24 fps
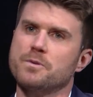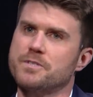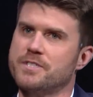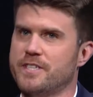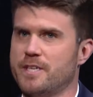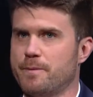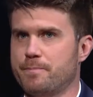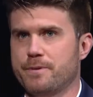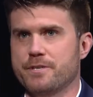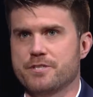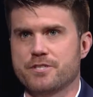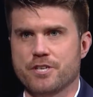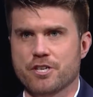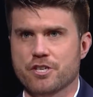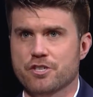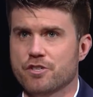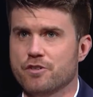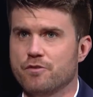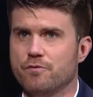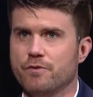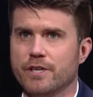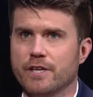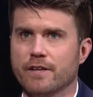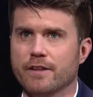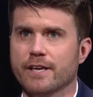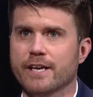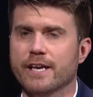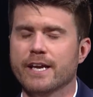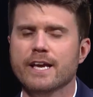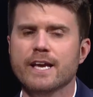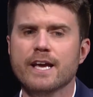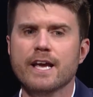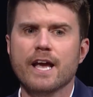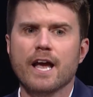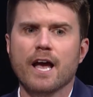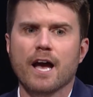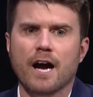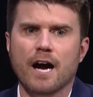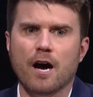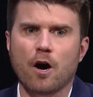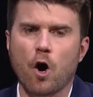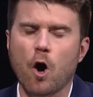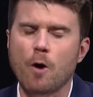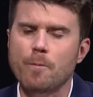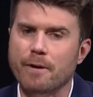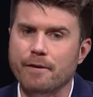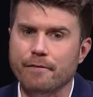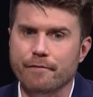was in a position really. Uh,
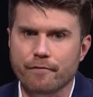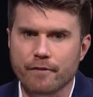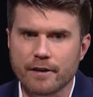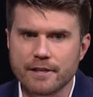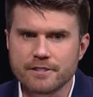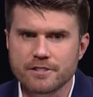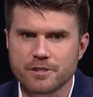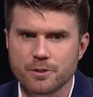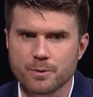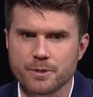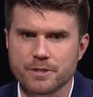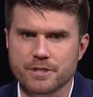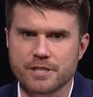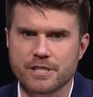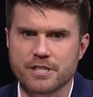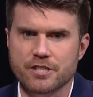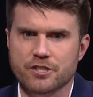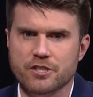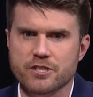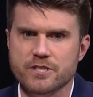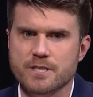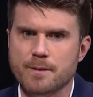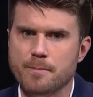all my friends who were teachers,